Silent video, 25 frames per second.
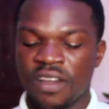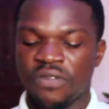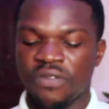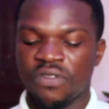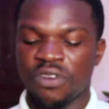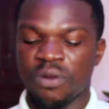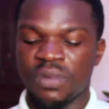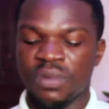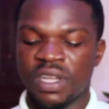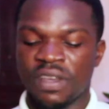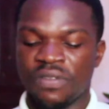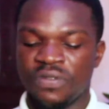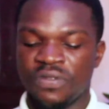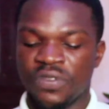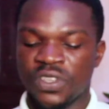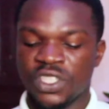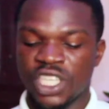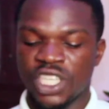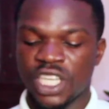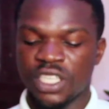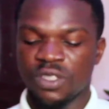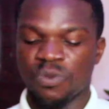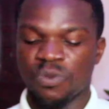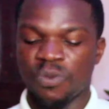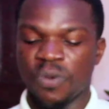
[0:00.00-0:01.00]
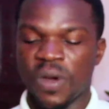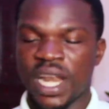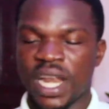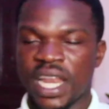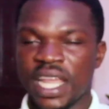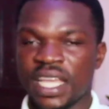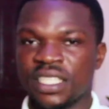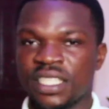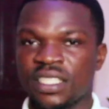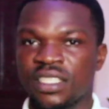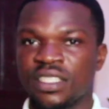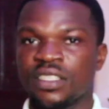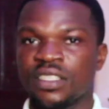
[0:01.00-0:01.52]
from the features
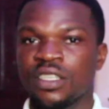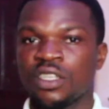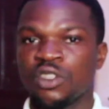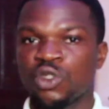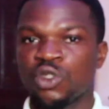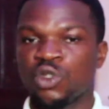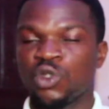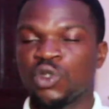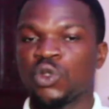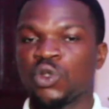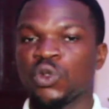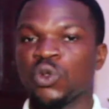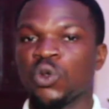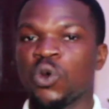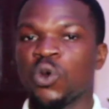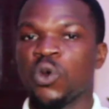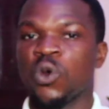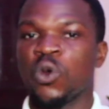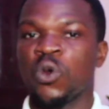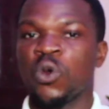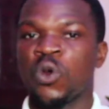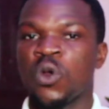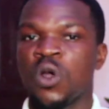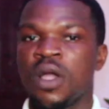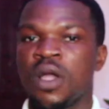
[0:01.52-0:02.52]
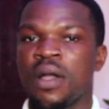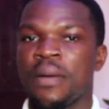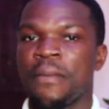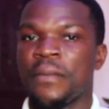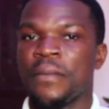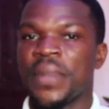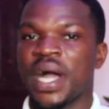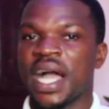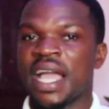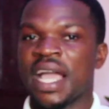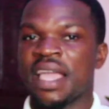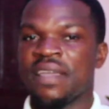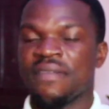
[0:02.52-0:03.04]
wallet to
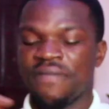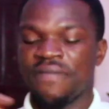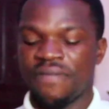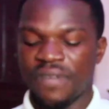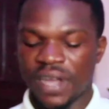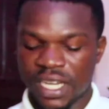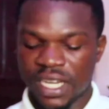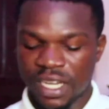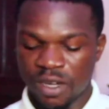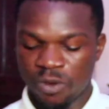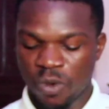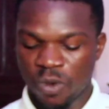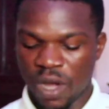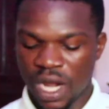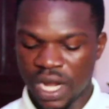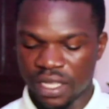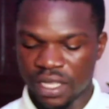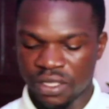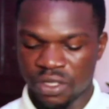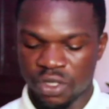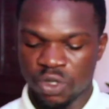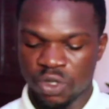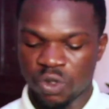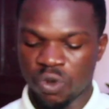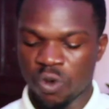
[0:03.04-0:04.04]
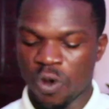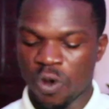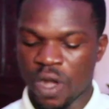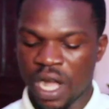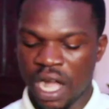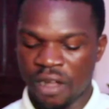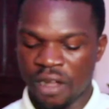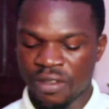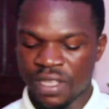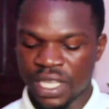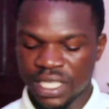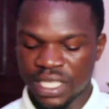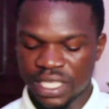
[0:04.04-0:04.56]
my funding wallet. So
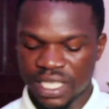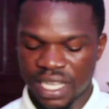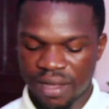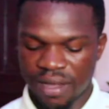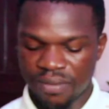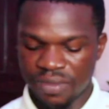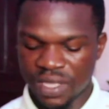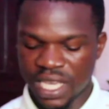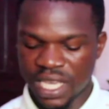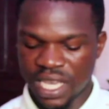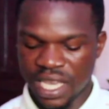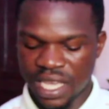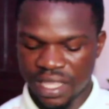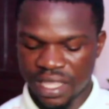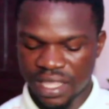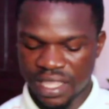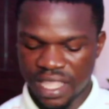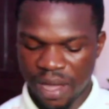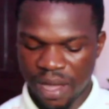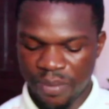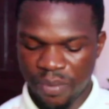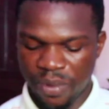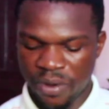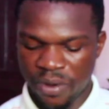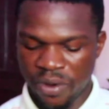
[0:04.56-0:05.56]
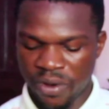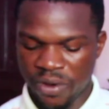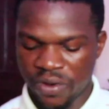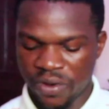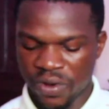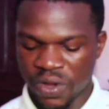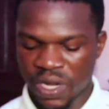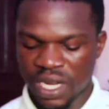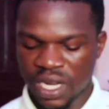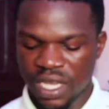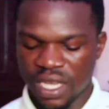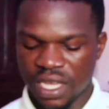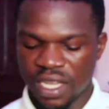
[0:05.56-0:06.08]
I'll just come here and tap
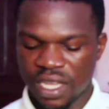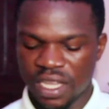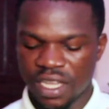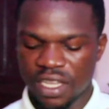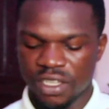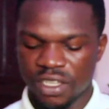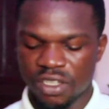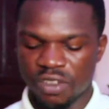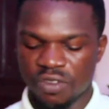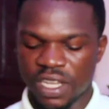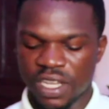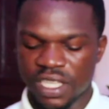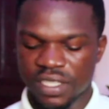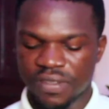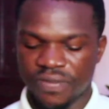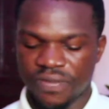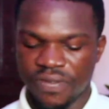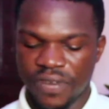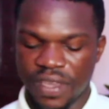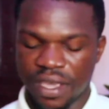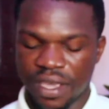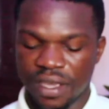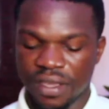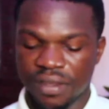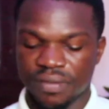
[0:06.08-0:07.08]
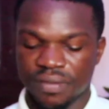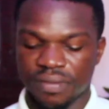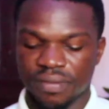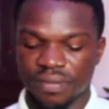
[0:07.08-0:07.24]
on transfer.